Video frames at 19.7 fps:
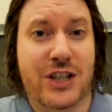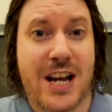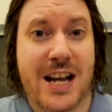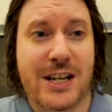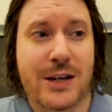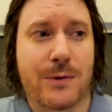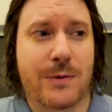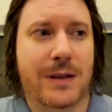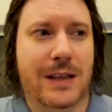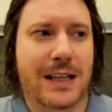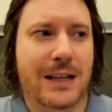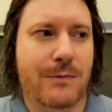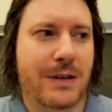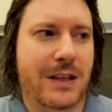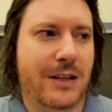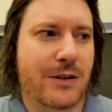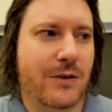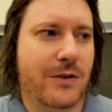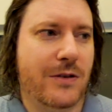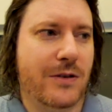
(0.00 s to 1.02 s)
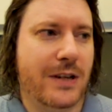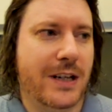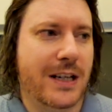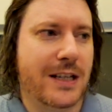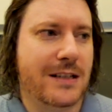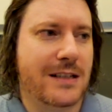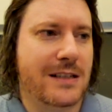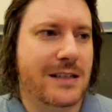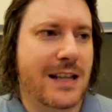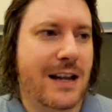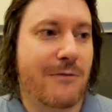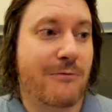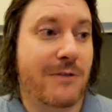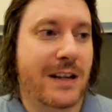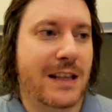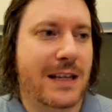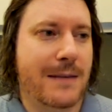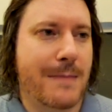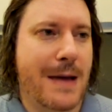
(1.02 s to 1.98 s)
genuinely with your audience. That
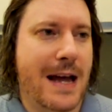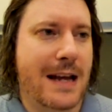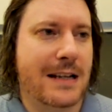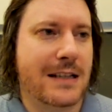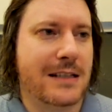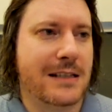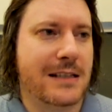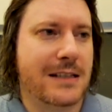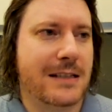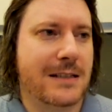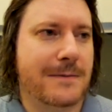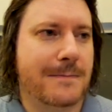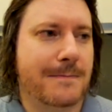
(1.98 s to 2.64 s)
really matters.